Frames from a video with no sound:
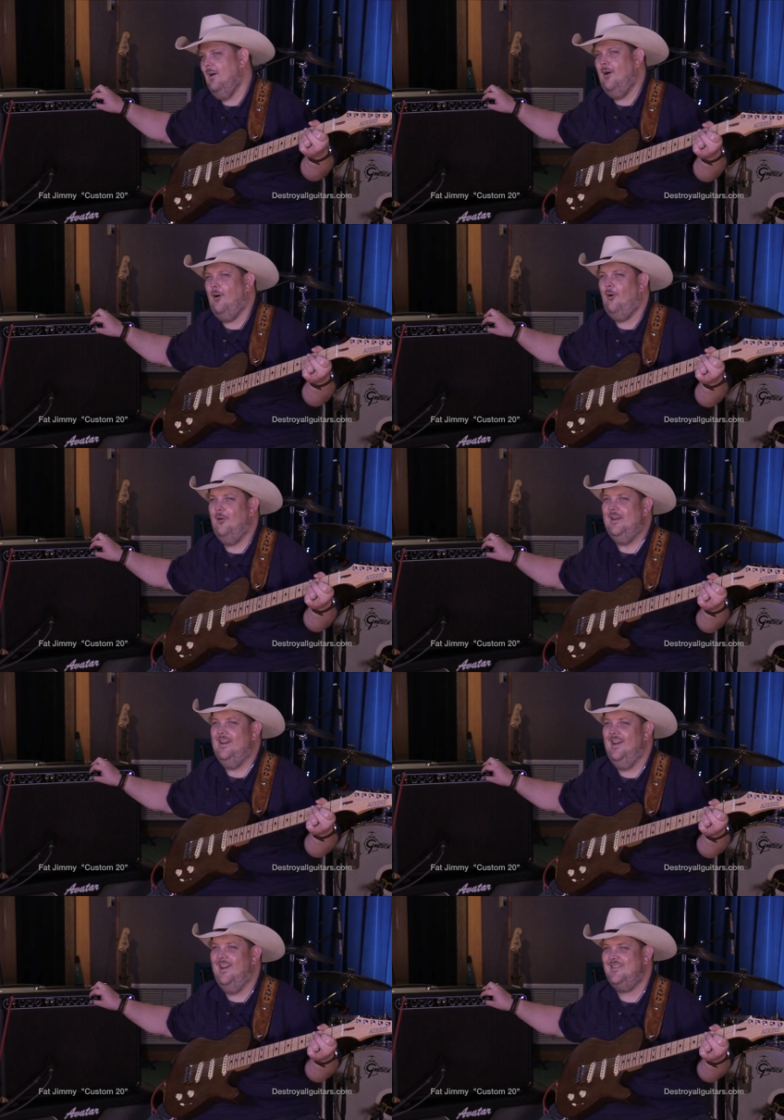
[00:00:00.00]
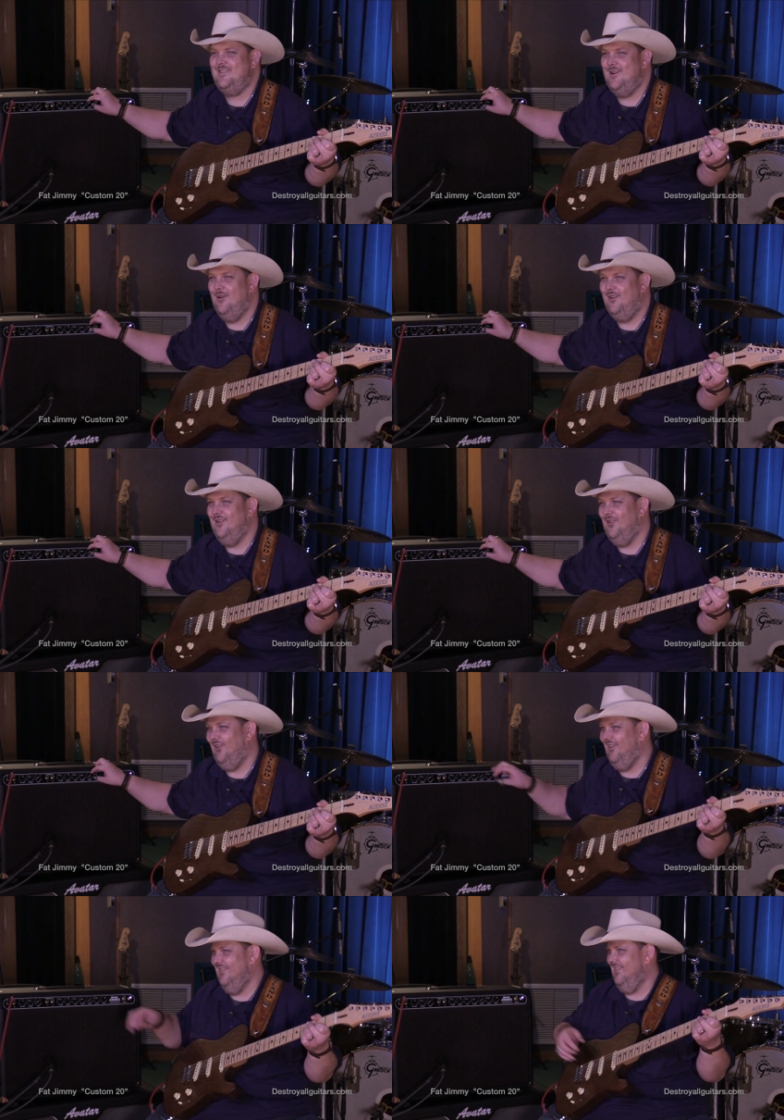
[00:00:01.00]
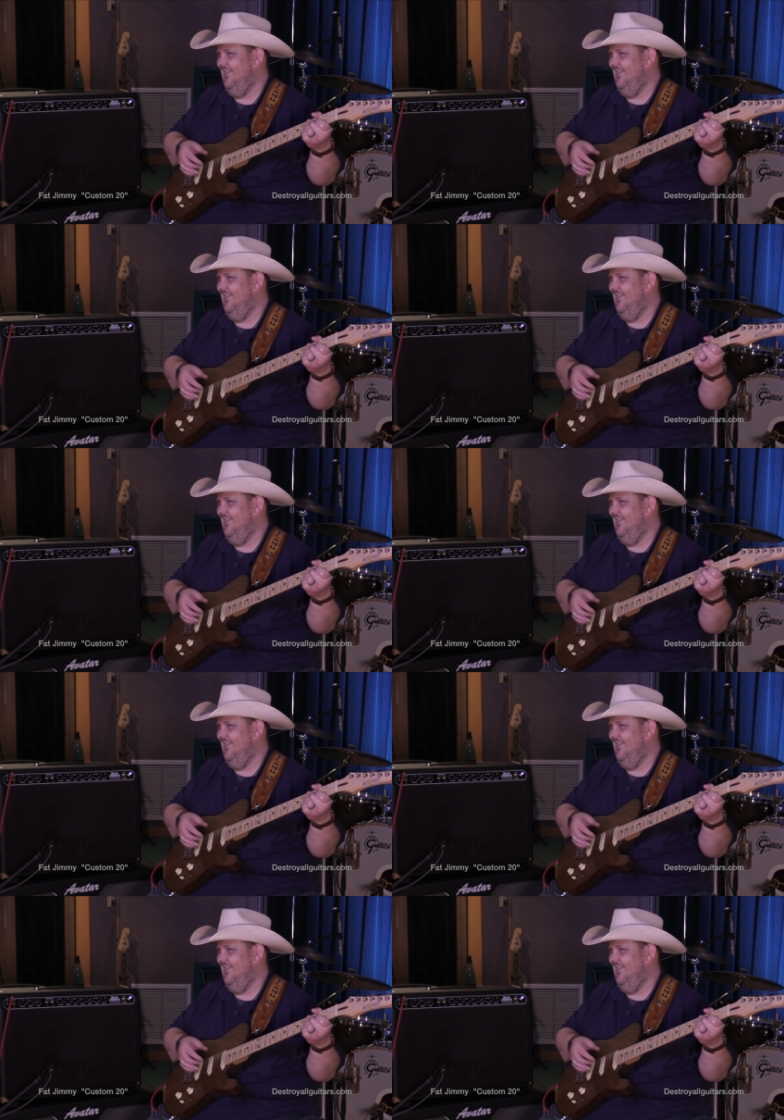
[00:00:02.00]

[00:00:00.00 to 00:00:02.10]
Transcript: Oh, yes, so cool.